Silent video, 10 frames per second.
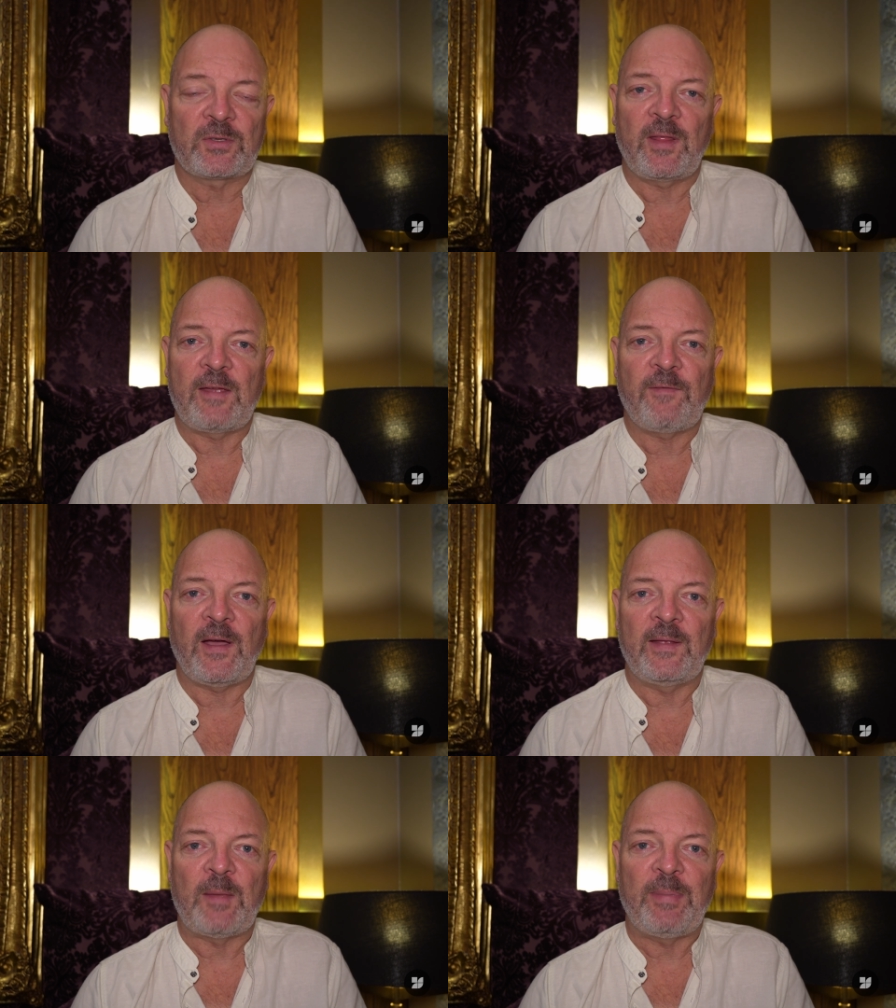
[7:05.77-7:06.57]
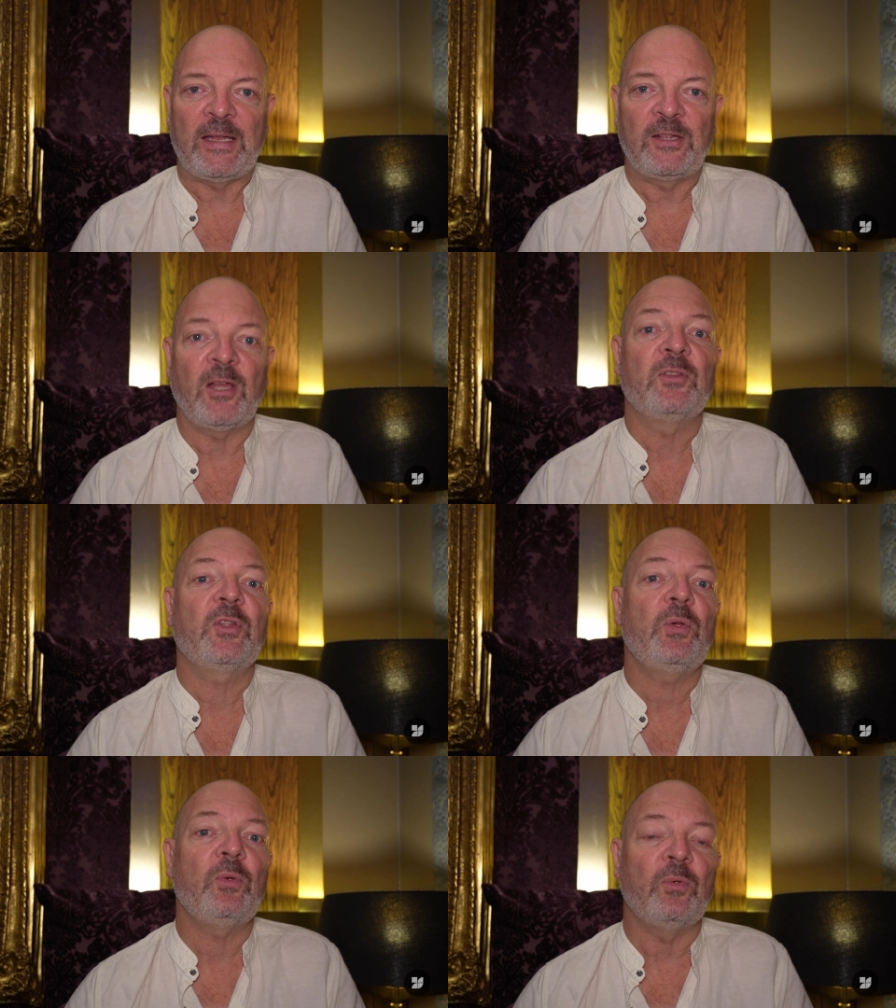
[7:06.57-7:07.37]
Do they find they're being done
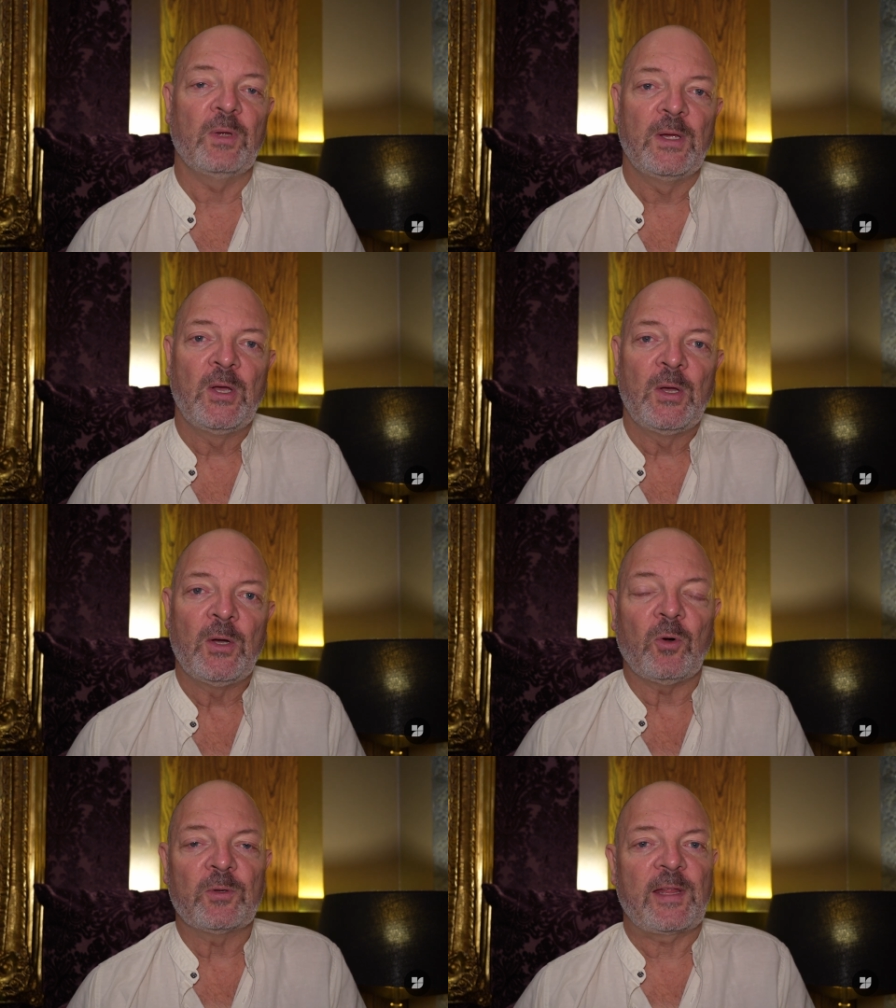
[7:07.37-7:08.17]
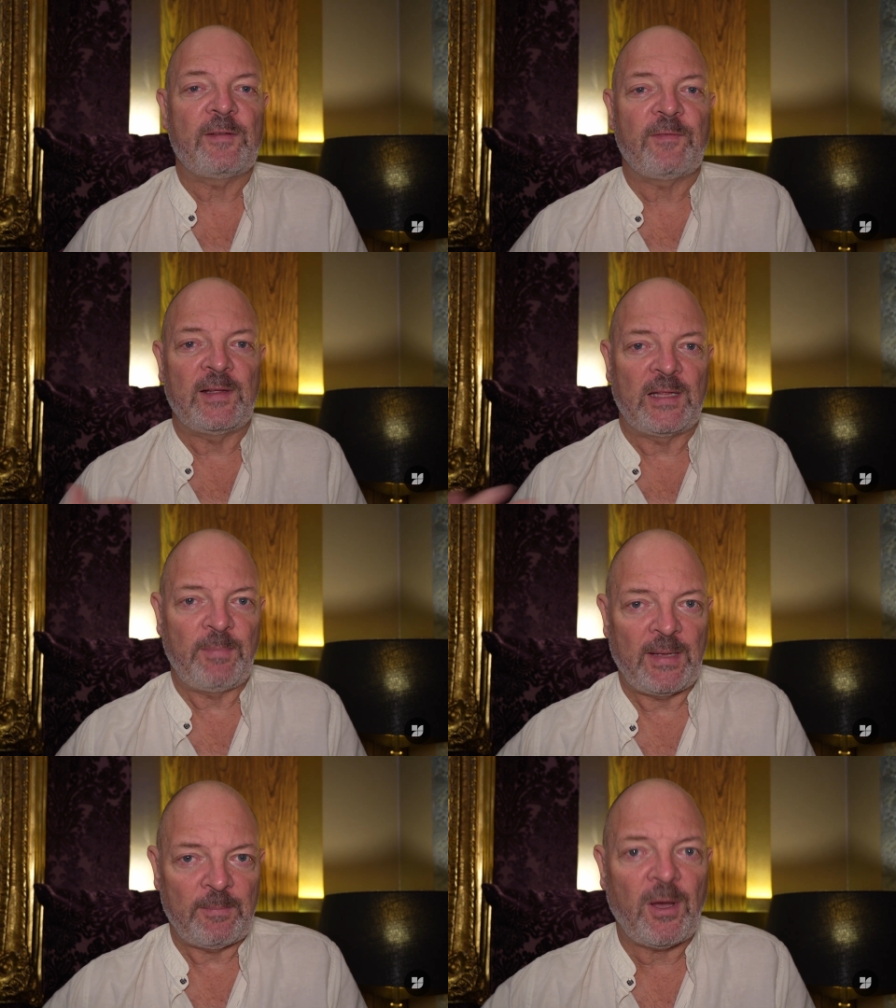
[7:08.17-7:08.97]
to, or do they find they're
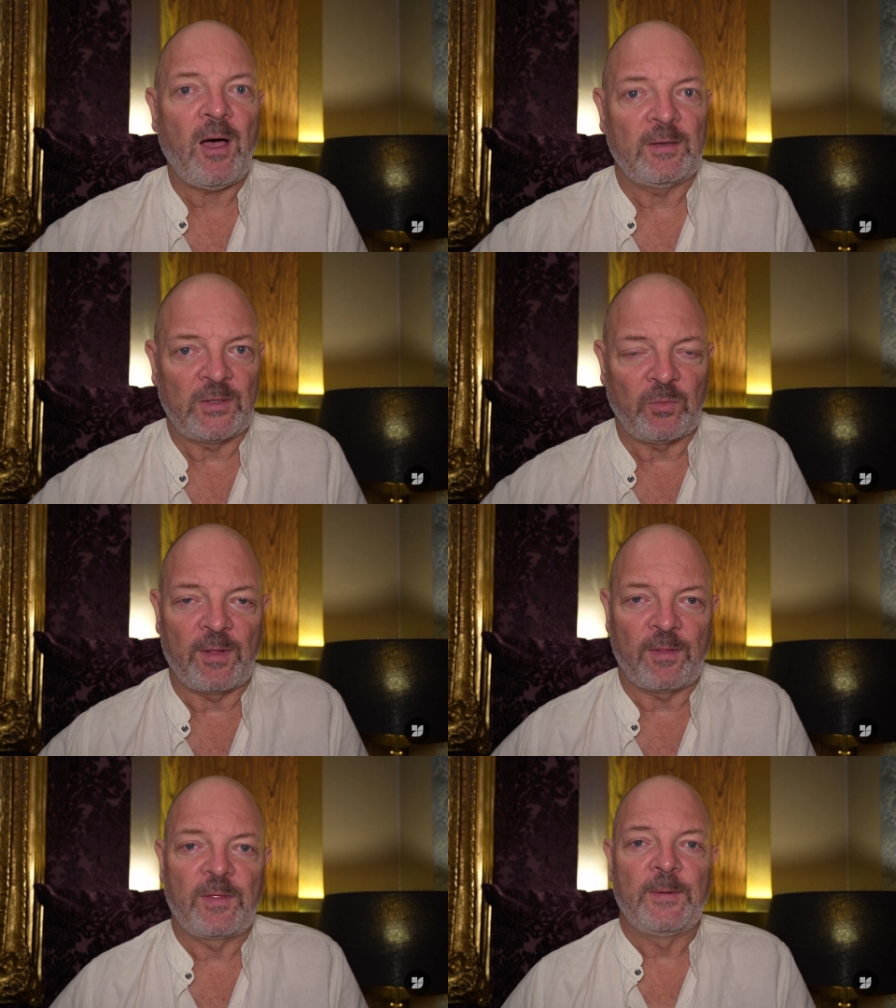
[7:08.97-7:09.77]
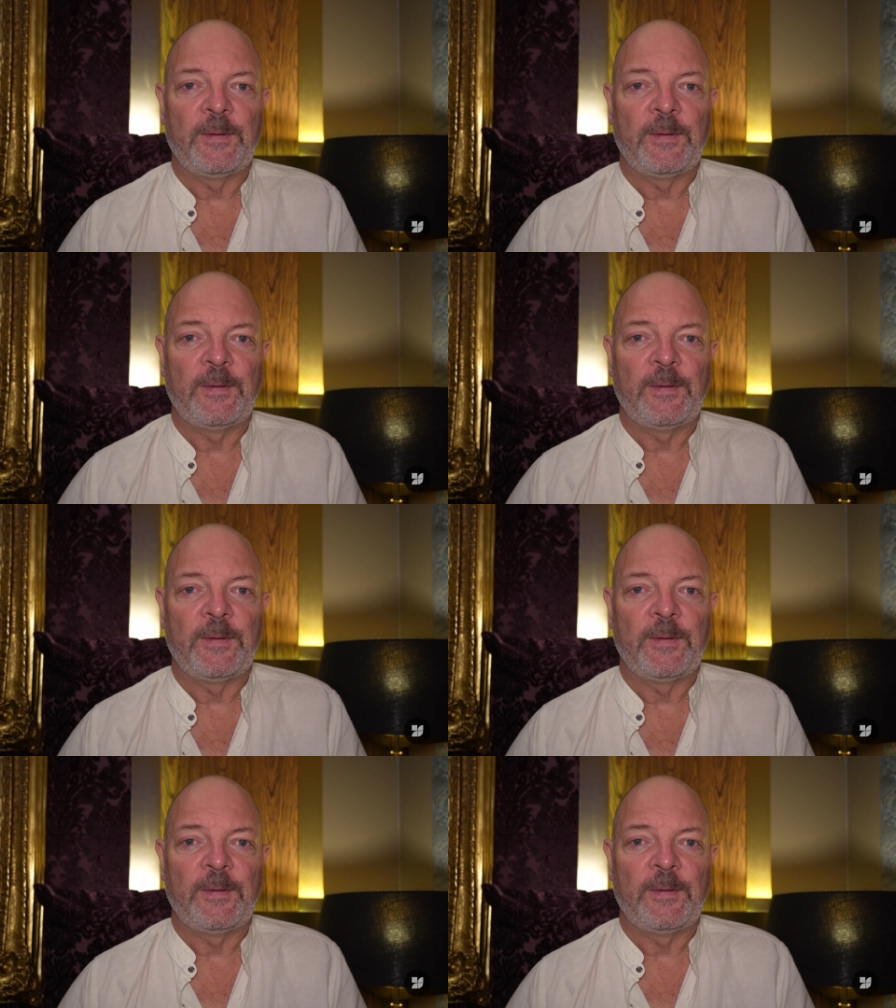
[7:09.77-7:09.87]
being partnered with?